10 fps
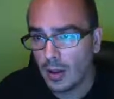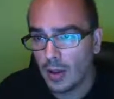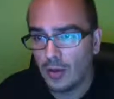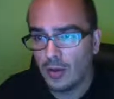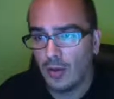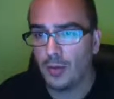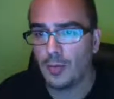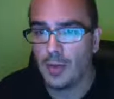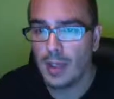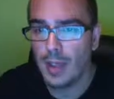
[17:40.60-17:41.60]
So
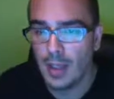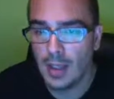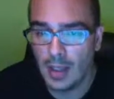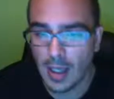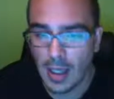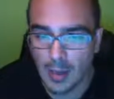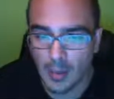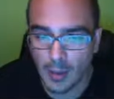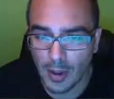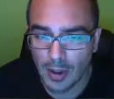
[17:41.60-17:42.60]
heading
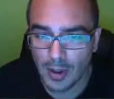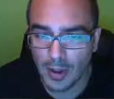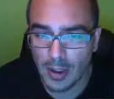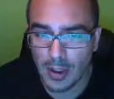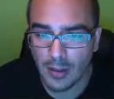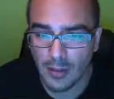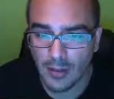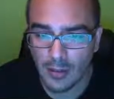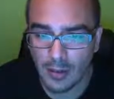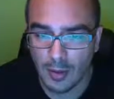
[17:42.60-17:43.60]
1
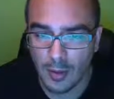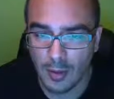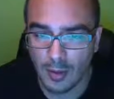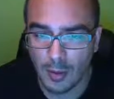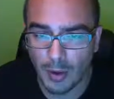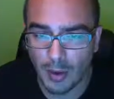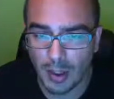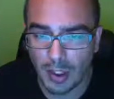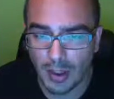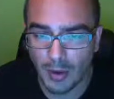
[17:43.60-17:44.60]
is the most important
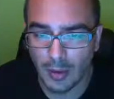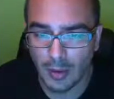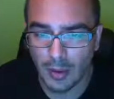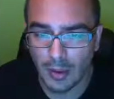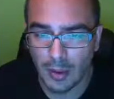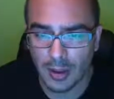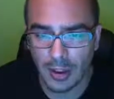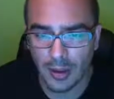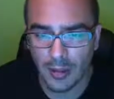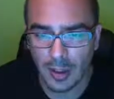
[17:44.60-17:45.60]
title on the
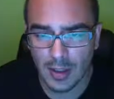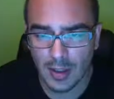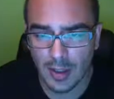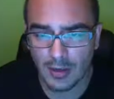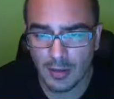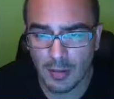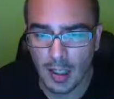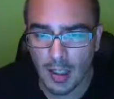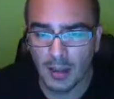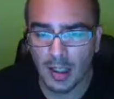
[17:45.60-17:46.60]
entire page. It is the
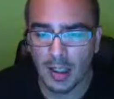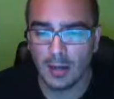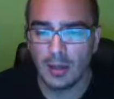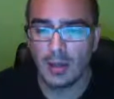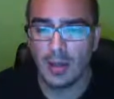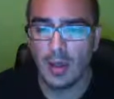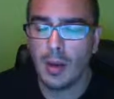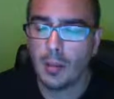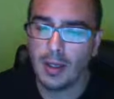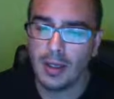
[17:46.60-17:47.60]
main title.
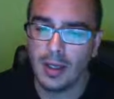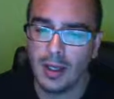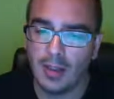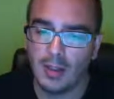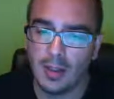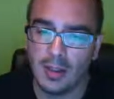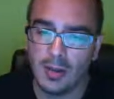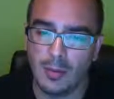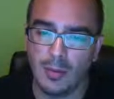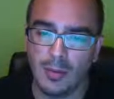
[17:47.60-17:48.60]
But as being the
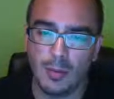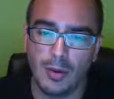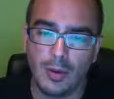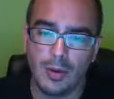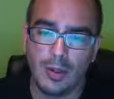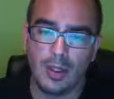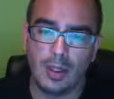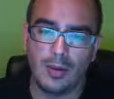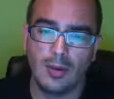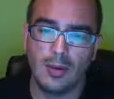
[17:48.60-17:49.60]
most important
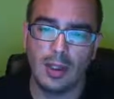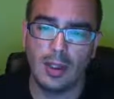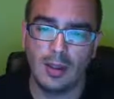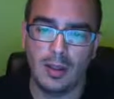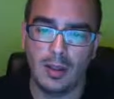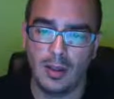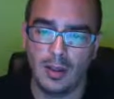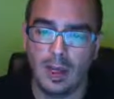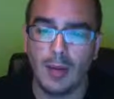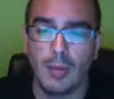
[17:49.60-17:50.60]
title and the
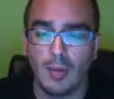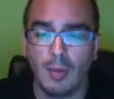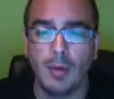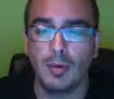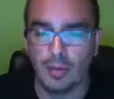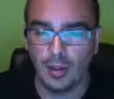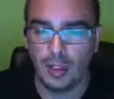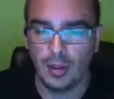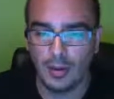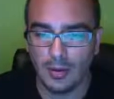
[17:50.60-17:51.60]
topmost
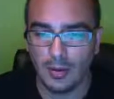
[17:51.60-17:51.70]
title,